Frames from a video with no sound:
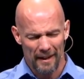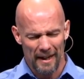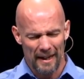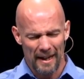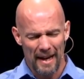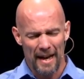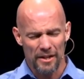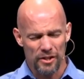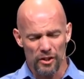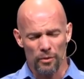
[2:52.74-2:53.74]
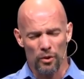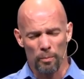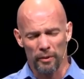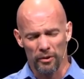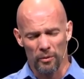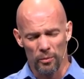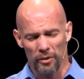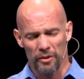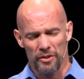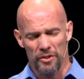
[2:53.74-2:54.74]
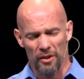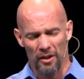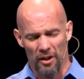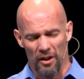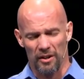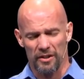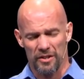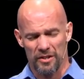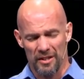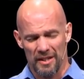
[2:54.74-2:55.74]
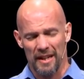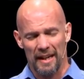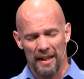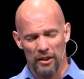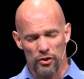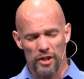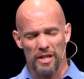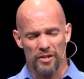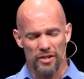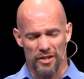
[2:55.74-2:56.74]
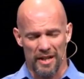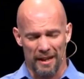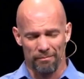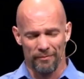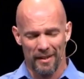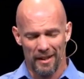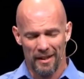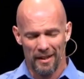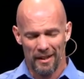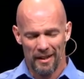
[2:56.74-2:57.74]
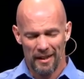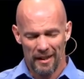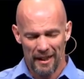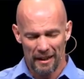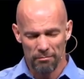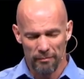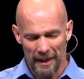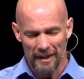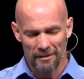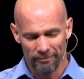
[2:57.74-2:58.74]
God, I ask that you would open your word to our hearts today in Jesus' name. Amen.